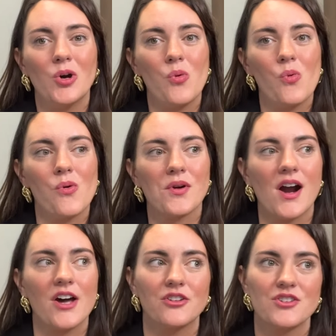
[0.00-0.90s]
or
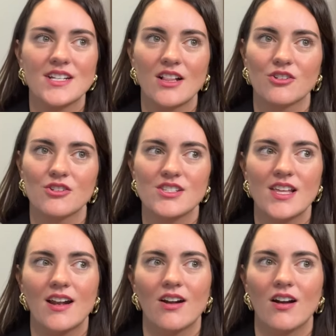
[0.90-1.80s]
other sellers
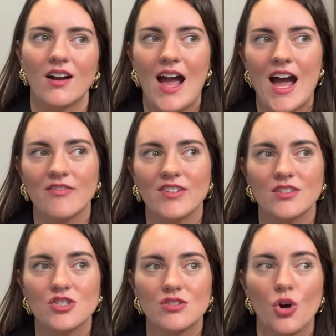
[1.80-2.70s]
that
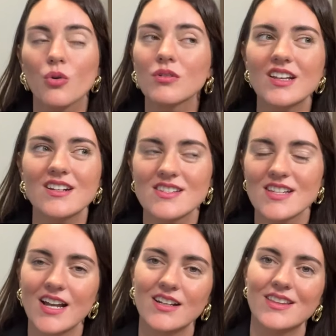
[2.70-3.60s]
haven't totally
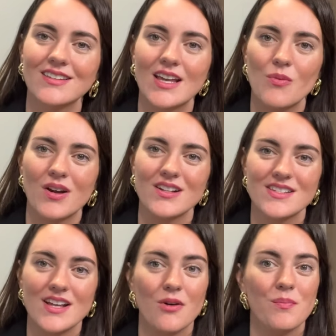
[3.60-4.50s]
decided that they want to
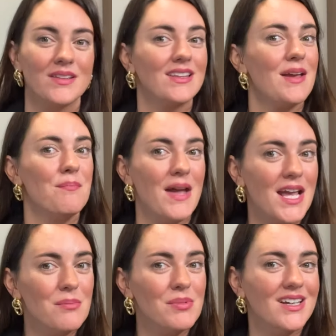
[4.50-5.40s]
sell, but they
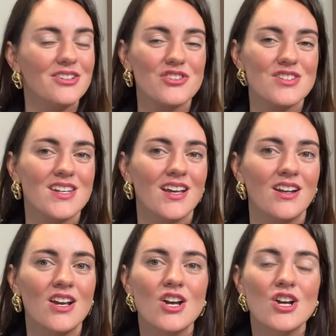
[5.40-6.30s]
may be interested.
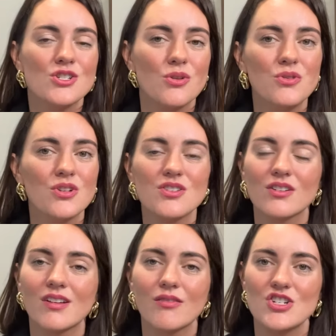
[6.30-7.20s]
So you could
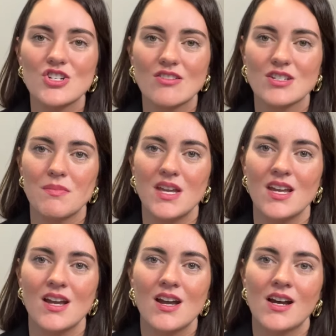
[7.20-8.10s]
certainly reach out to
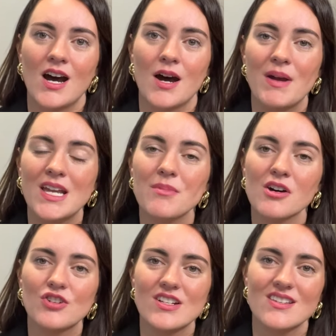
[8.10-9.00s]
me. My email
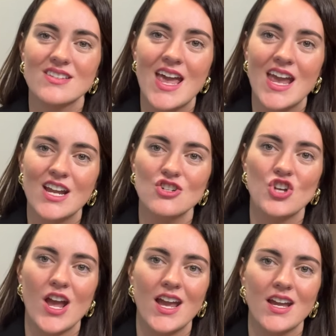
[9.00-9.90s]
address is
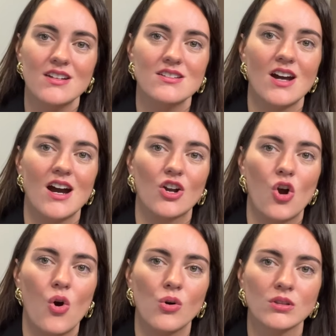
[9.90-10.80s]

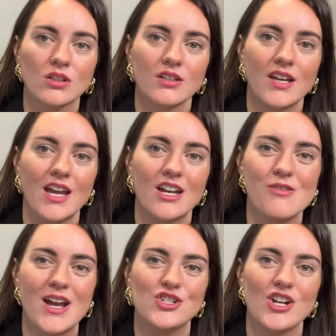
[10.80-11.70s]
aj.kohler,
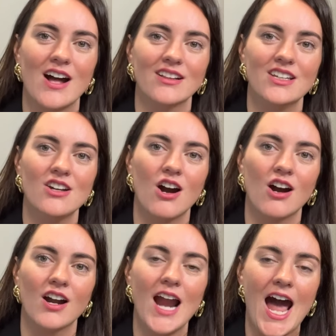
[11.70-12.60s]

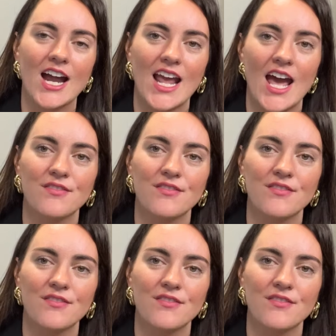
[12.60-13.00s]
KOHLER, at